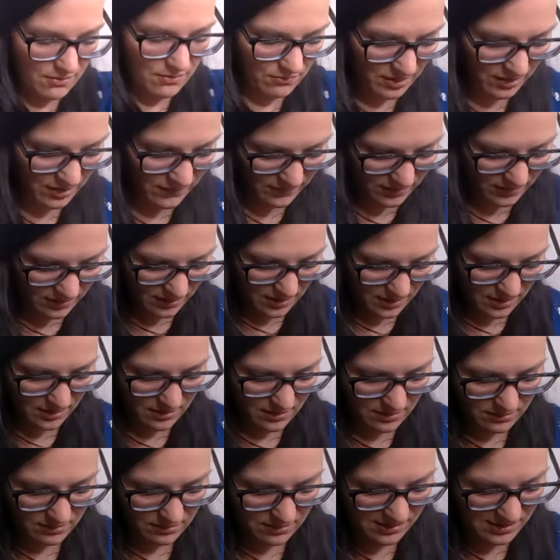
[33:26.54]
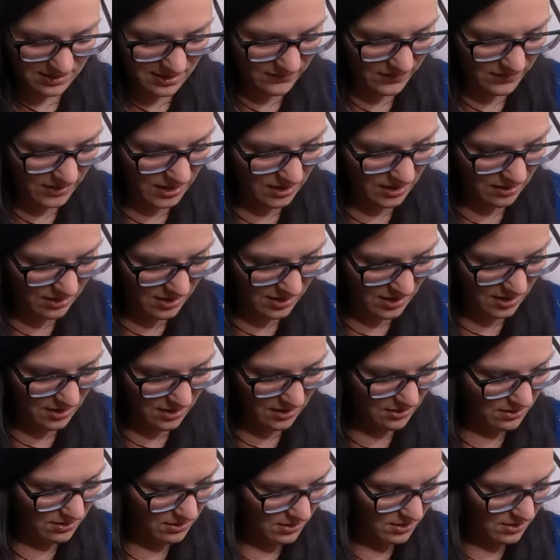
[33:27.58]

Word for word: don't even think, does it have a care tag?